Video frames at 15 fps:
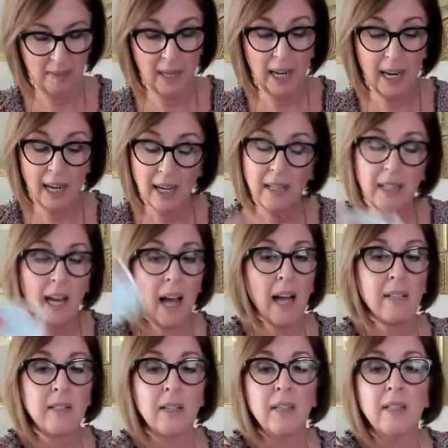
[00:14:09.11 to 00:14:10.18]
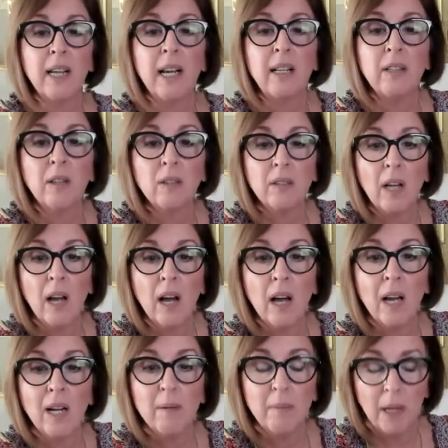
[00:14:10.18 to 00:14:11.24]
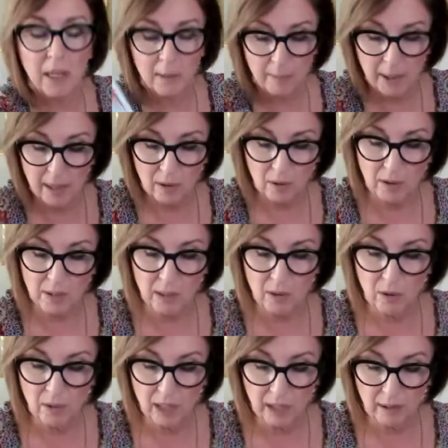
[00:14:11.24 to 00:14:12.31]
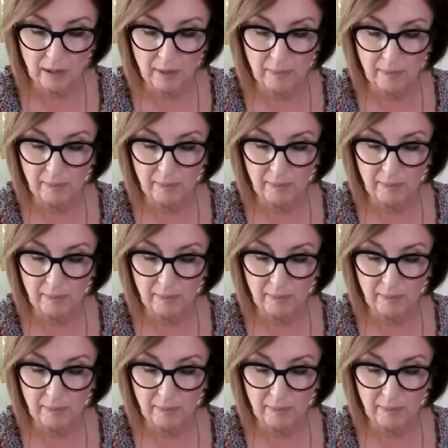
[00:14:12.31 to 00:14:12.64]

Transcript: And yeah, it's going to take a little time. Knight of Pentacles underneath.